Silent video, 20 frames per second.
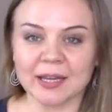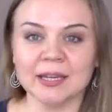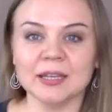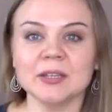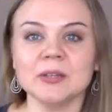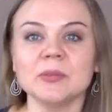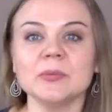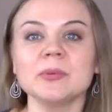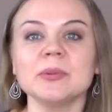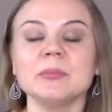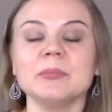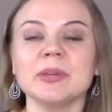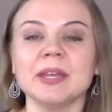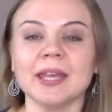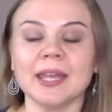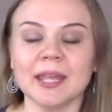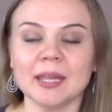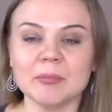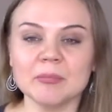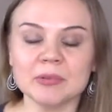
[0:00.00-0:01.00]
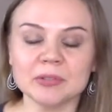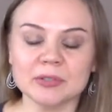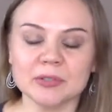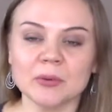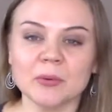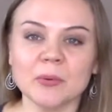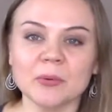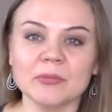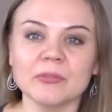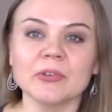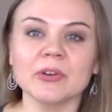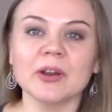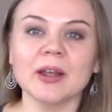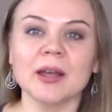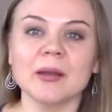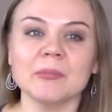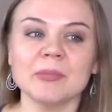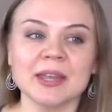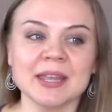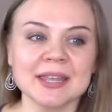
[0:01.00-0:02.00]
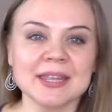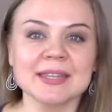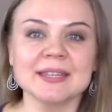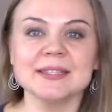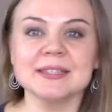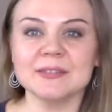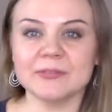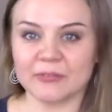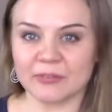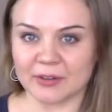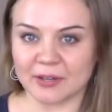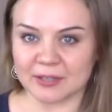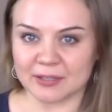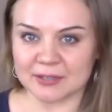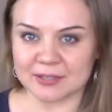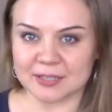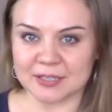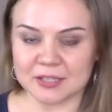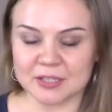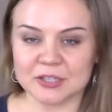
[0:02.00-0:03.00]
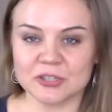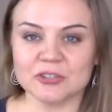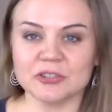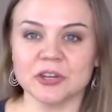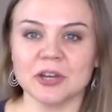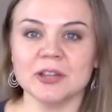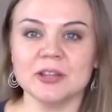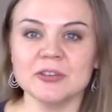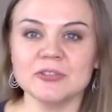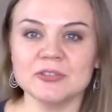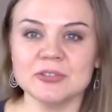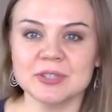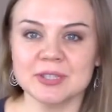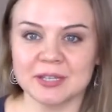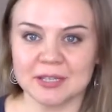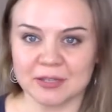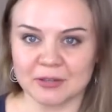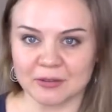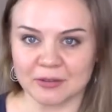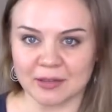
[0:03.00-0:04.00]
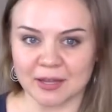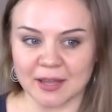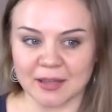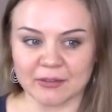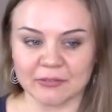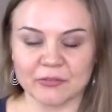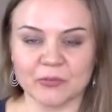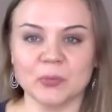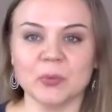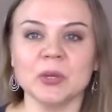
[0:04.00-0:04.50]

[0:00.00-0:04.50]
and you will be able to overcome difficulties, challenges in your life.